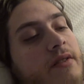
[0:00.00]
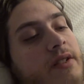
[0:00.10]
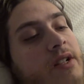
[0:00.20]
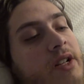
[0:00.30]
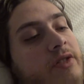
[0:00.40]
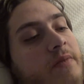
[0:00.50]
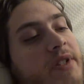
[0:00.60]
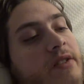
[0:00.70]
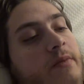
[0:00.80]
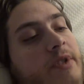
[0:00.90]
this country would be
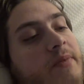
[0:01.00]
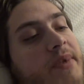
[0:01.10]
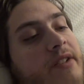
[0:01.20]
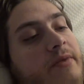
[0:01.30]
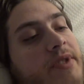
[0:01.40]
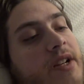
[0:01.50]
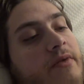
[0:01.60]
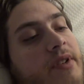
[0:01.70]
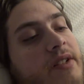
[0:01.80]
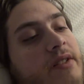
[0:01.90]
so much better
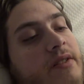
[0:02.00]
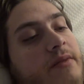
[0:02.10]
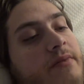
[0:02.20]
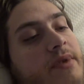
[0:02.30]
without racism.